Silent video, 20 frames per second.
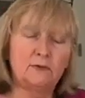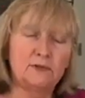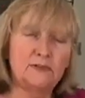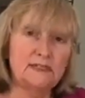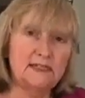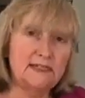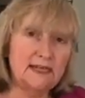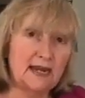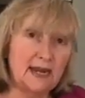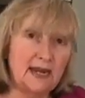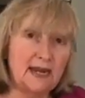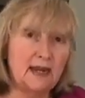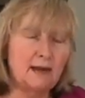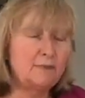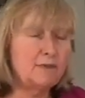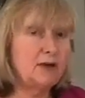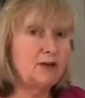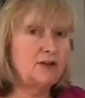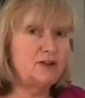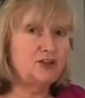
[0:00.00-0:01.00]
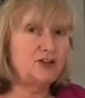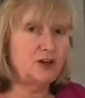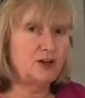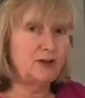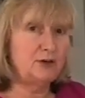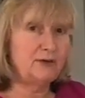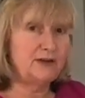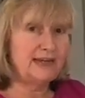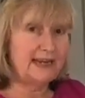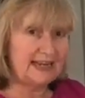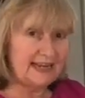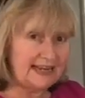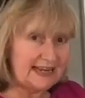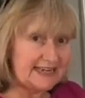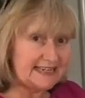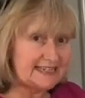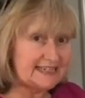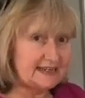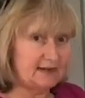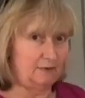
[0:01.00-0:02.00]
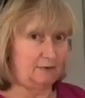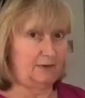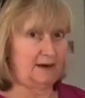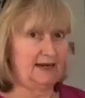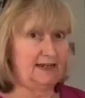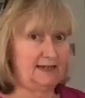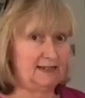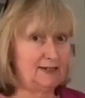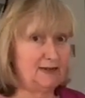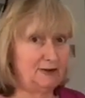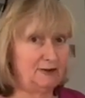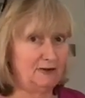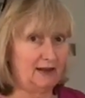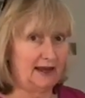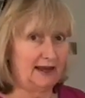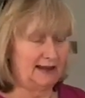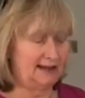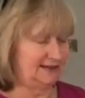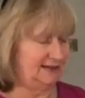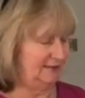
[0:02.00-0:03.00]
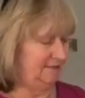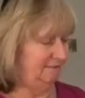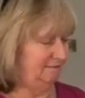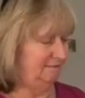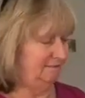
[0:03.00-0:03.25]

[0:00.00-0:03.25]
today I'm going to show you an easier way to do that.